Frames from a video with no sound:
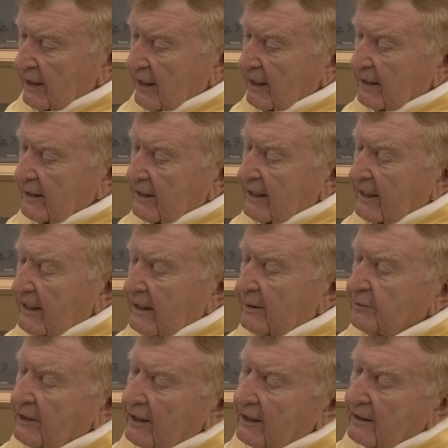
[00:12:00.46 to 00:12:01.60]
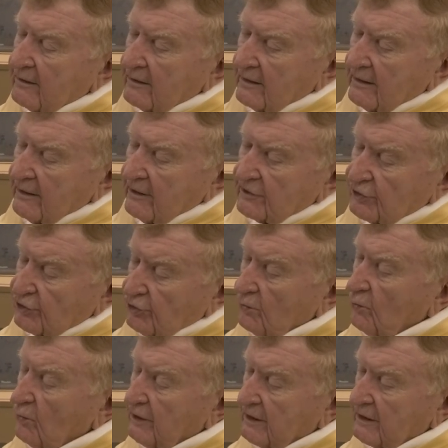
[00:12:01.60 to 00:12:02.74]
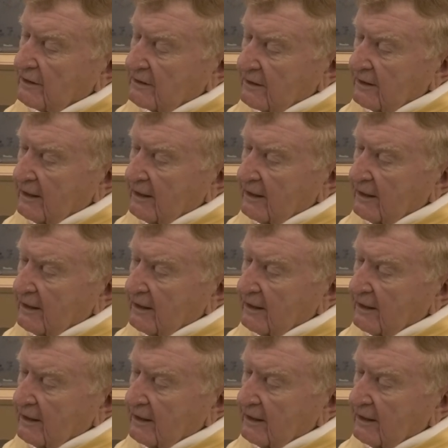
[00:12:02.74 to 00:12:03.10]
and he camped out here two weeks